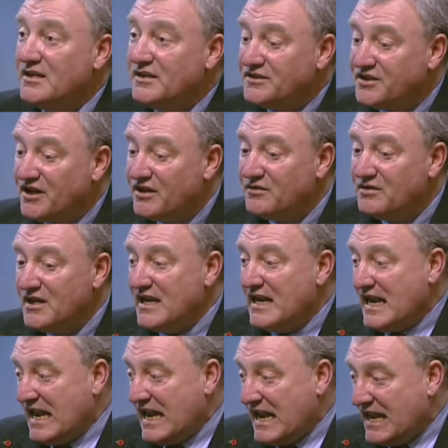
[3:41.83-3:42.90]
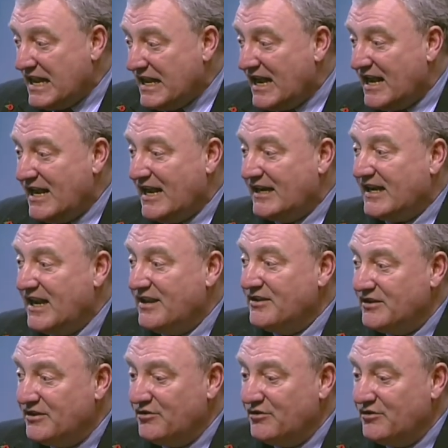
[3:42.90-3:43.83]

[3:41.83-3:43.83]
So again,